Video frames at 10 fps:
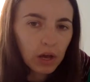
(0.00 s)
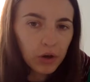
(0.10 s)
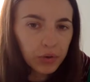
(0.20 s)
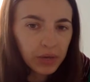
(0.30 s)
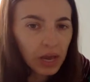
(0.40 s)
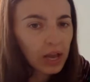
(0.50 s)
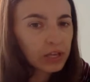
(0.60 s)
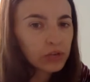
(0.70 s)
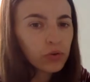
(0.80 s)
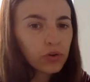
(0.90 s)

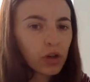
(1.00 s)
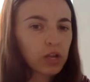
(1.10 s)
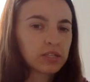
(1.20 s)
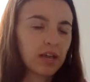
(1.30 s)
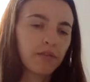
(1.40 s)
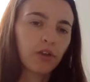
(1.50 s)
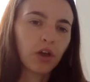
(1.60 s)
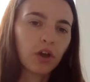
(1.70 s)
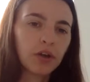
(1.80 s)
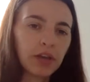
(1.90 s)
Okay, you're going to have a
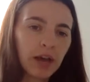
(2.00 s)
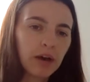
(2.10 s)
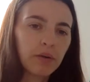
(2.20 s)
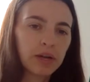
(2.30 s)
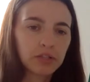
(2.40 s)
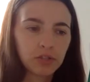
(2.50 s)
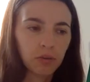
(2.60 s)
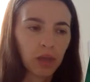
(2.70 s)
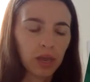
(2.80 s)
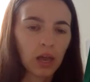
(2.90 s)
go now at
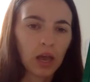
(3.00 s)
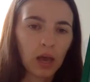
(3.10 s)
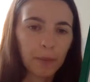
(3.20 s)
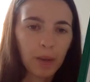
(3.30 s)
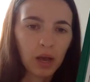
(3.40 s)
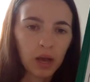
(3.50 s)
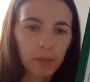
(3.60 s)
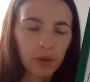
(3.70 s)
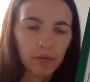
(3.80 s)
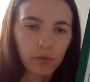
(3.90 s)
doing a
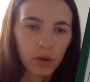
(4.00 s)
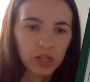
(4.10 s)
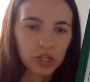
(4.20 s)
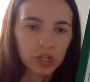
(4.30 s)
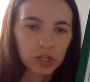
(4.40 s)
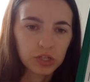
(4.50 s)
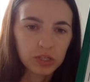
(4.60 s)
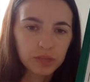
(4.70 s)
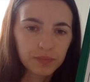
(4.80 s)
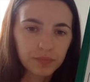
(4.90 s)
couple of
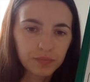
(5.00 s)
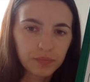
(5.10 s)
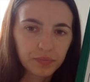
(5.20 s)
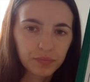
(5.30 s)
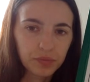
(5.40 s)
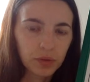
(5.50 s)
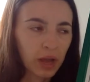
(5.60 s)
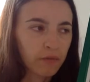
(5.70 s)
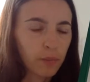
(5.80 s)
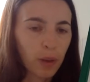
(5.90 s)
questions.
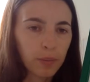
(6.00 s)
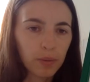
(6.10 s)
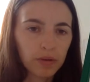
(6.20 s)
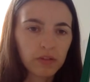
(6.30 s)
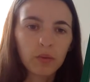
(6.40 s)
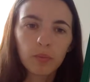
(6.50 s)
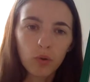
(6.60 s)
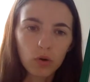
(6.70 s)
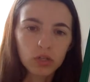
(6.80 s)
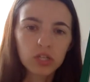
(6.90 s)
Okay, remember it's
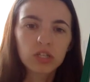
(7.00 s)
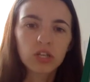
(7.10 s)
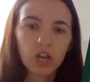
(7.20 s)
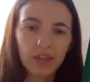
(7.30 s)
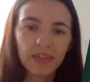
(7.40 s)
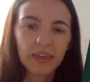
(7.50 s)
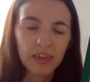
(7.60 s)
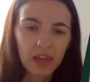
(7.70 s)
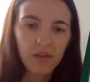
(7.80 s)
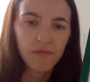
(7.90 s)
important to look at the
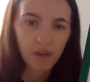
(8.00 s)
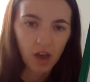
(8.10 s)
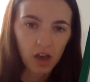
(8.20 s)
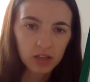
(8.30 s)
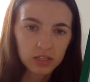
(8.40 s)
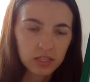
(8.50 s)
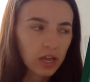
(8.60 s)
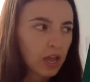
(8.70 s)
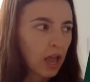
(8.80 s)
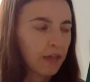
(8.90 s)
key first
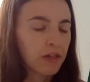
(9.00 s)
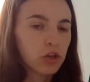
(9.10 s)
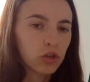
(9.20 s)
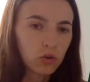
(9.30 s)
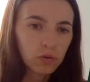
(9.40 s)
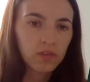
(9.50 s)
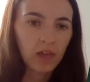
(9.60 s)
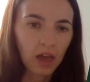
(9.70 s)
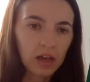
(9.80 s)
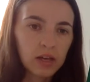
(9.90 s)
and then use
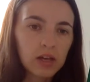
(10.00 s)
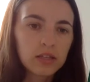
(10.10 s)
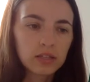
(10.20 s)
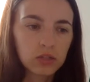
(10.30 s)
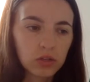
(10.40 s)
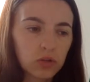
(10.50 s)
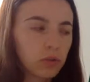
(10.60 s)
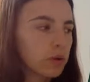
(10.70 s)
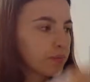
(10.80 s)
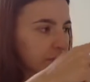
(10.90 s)
that
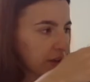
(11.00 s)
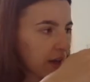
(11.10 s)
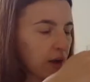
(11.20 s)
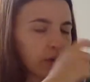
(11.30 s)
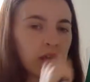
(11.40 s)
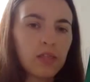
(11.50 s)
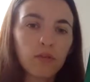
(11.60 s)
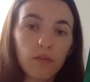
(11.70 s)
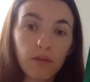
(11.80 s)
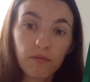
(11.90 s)
to count
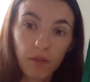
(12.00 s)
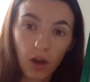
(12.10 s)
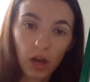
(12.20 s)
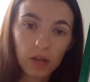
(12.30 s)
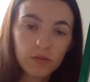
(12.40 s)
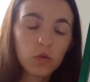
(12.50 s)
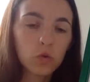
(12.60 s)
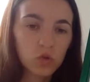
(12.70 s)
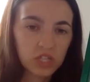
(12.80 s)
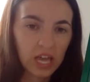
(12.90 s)
either in fives
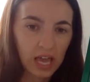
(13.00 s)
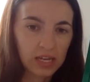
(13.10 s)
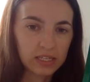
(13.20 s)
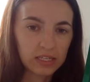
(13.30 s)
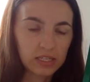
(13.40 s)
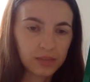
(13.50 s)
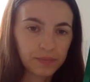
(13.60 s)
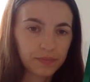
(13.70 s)
or tens.